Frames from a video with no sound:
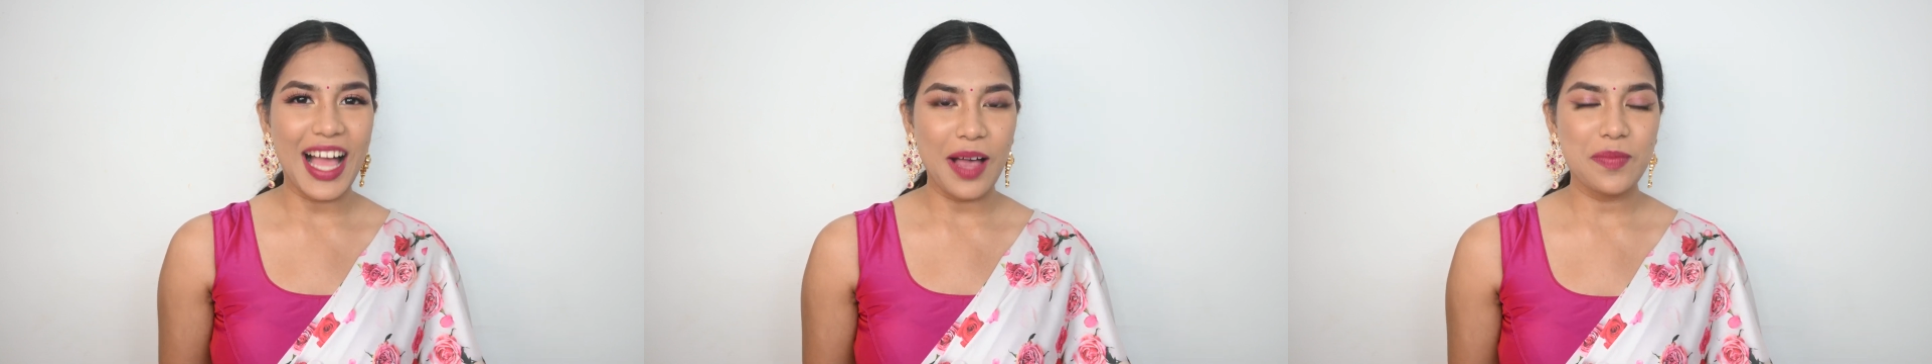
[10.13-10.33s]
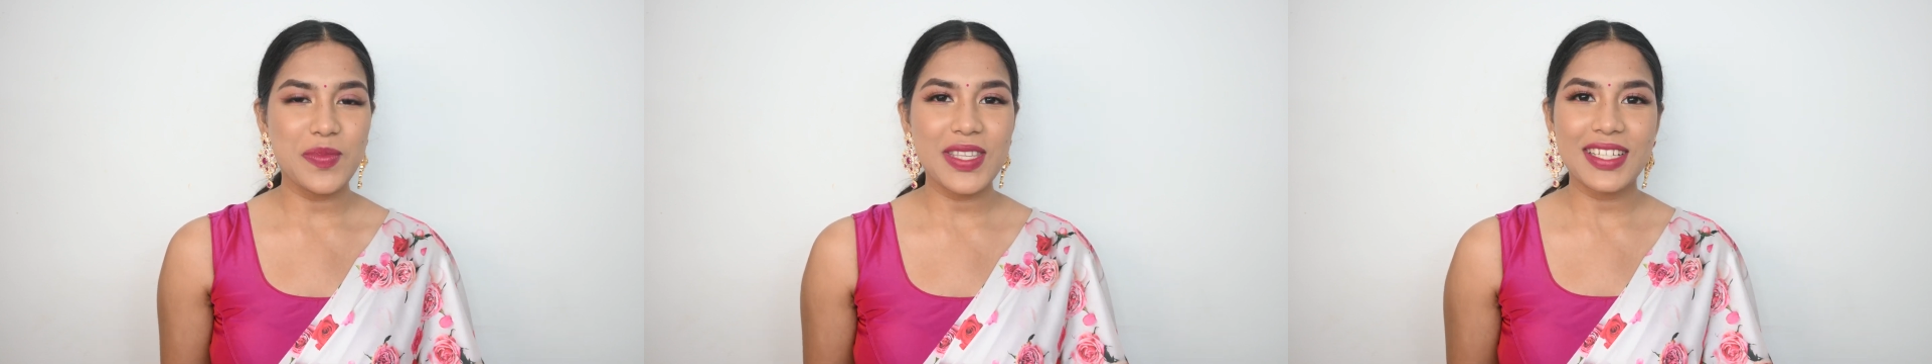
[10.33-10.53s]

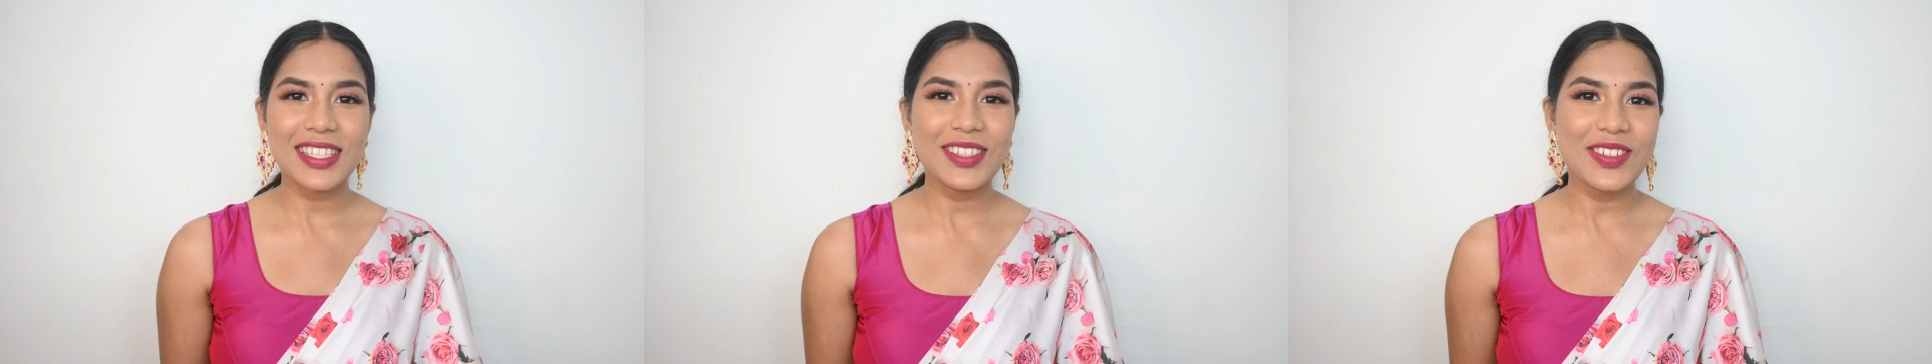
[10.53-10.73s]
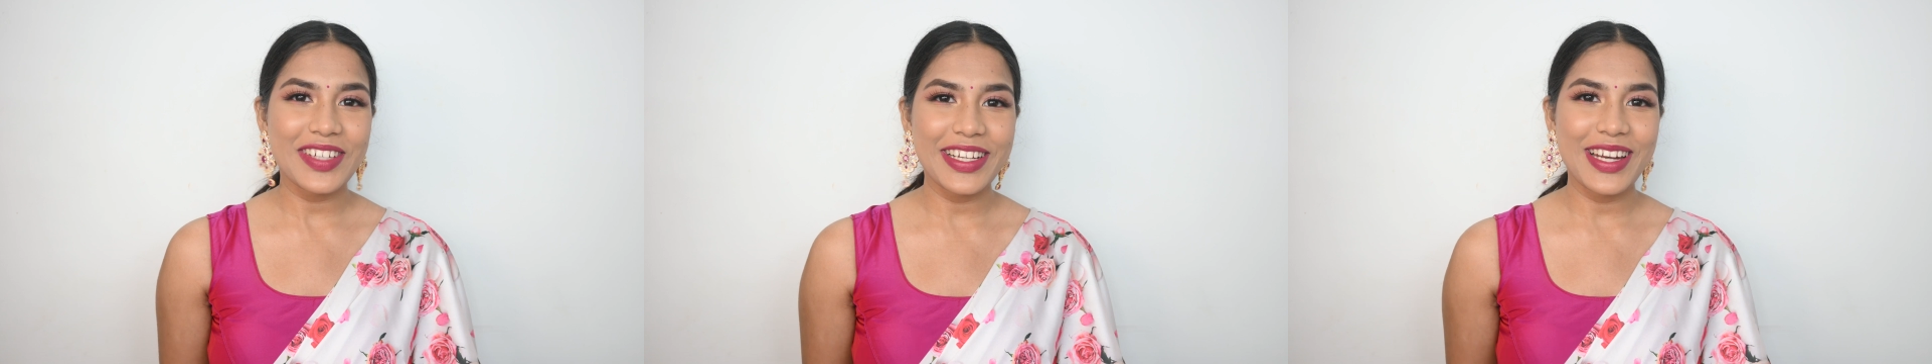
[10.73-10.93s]

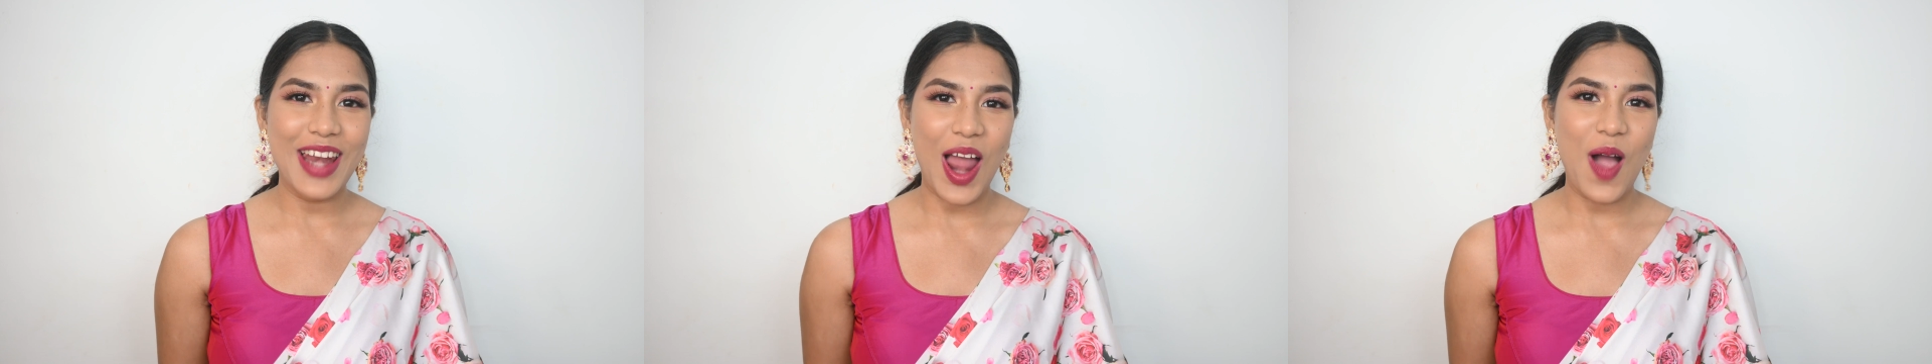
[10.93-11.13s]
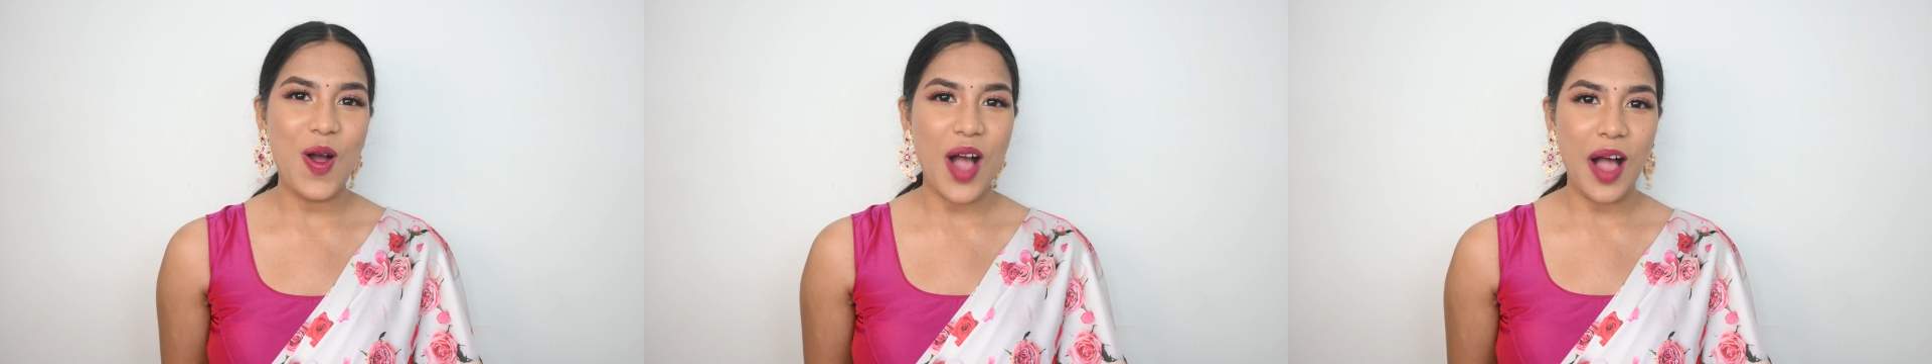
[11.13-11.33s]
absolutely
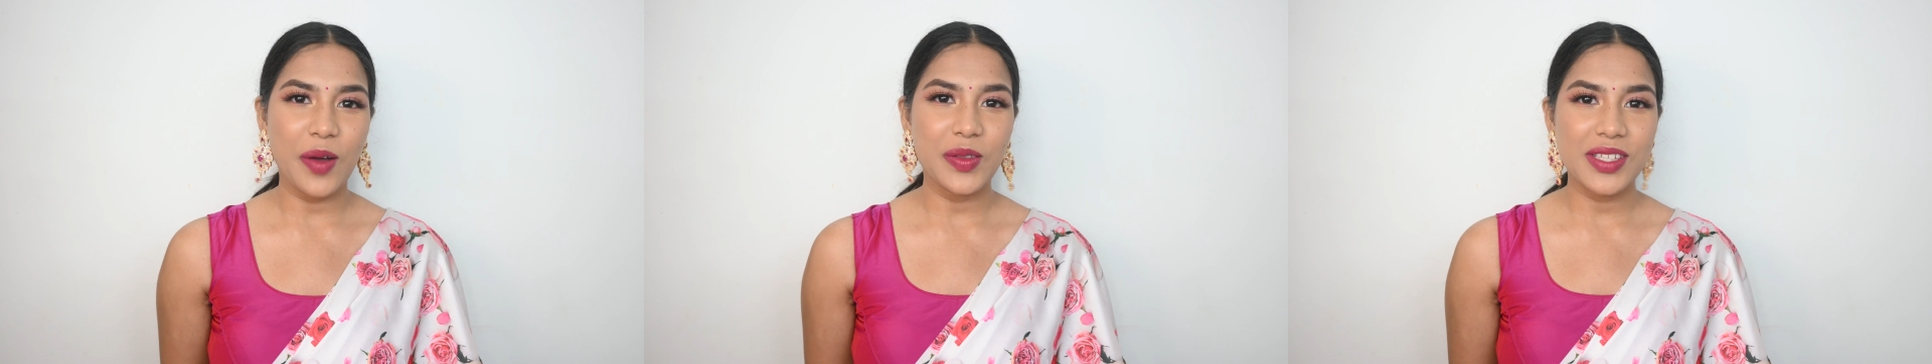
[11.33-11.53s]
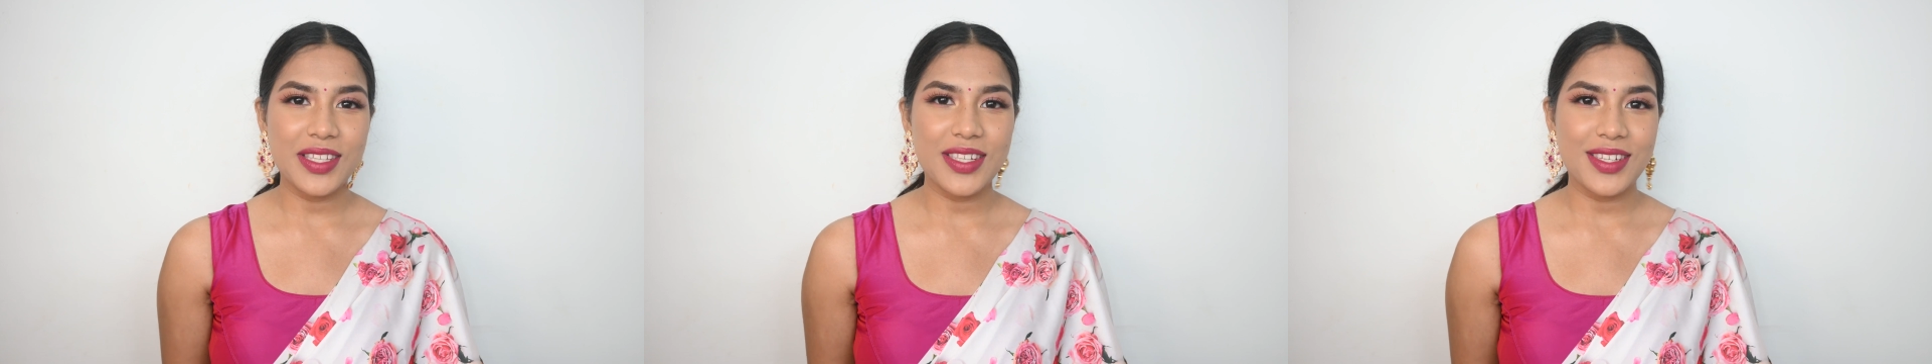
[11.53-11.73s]
love
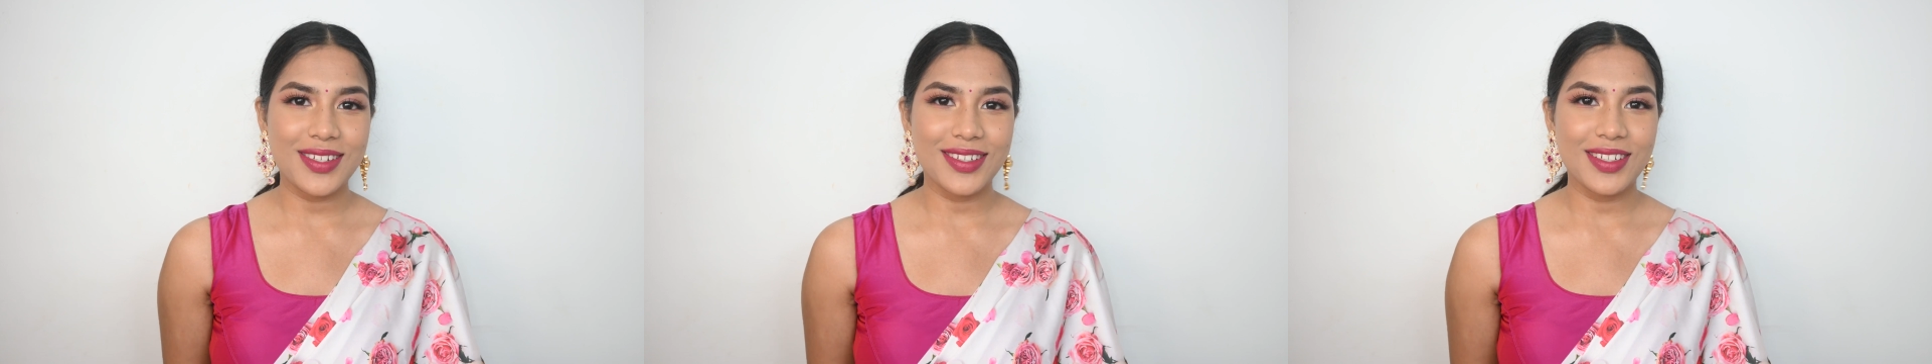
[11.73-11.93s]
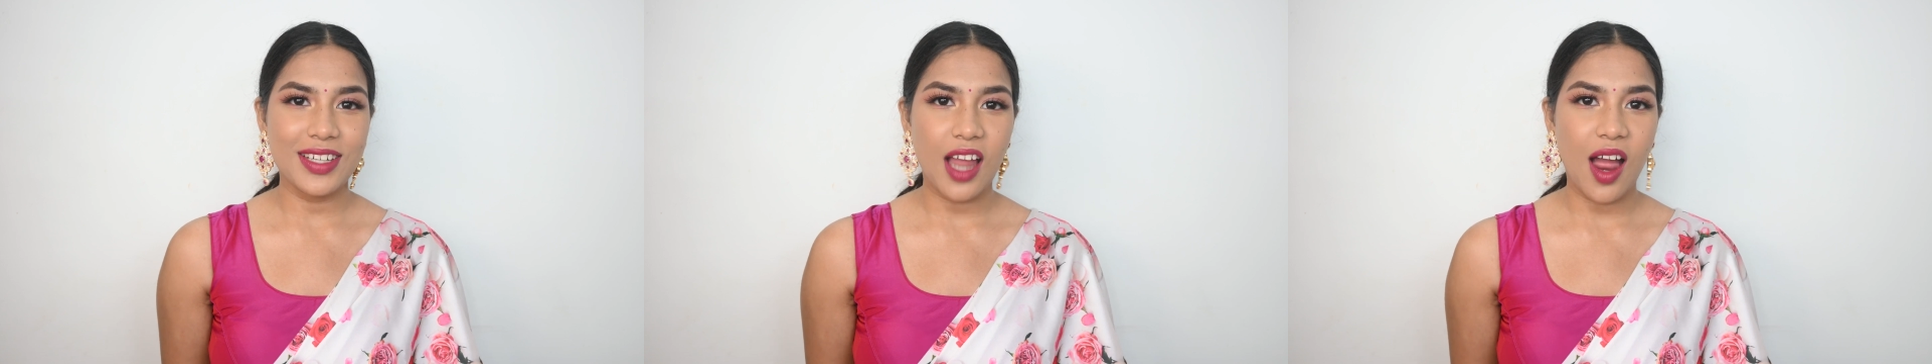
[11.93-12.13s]
how this
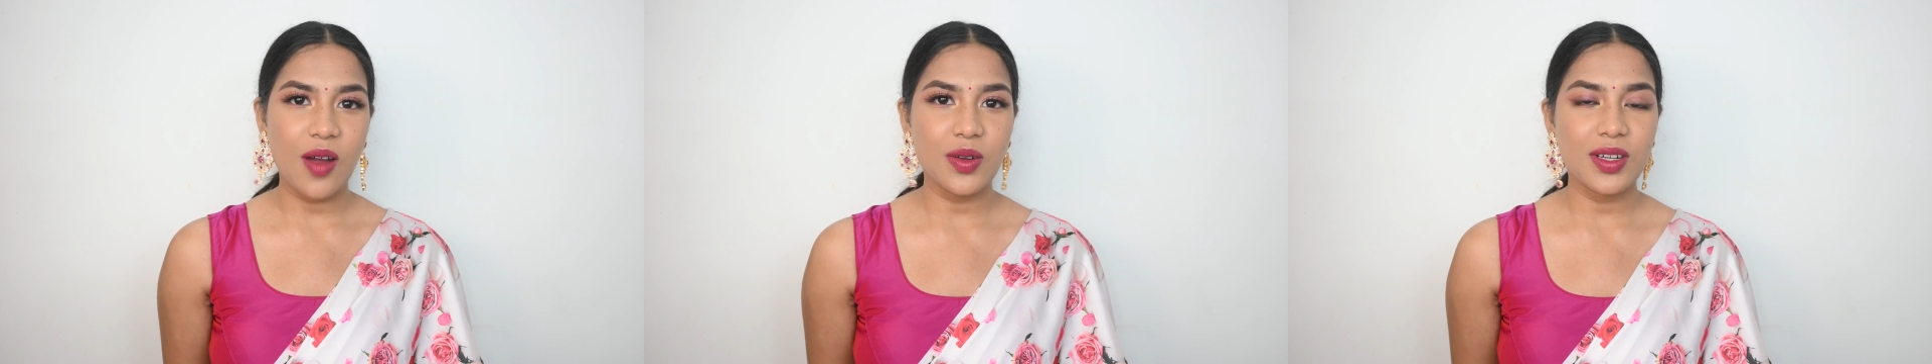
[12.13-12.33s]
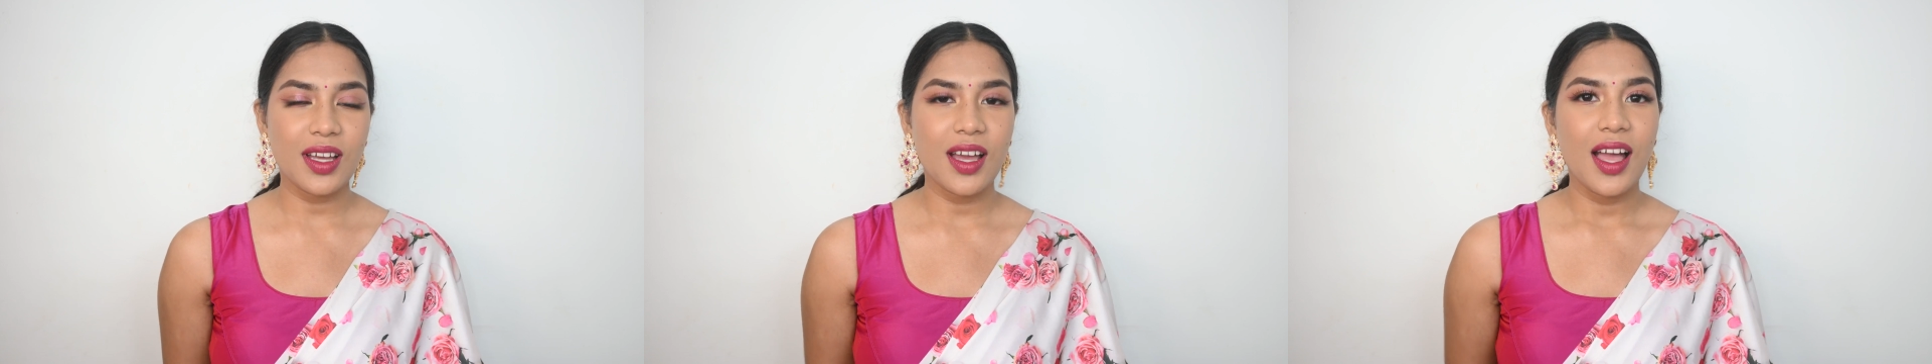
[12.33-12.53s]
turned
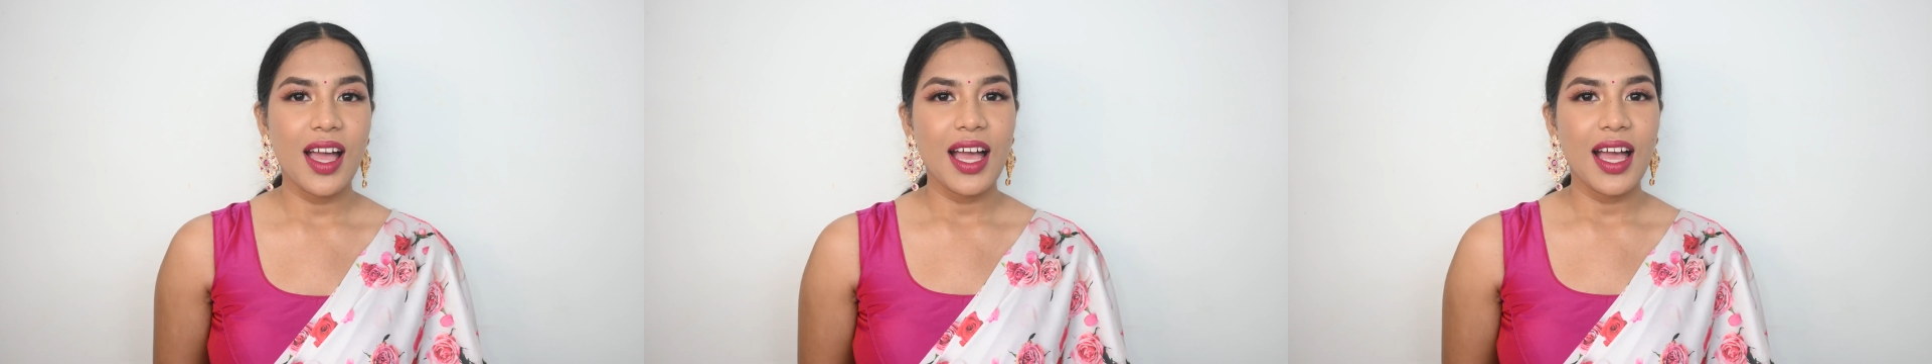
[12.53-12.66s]
out.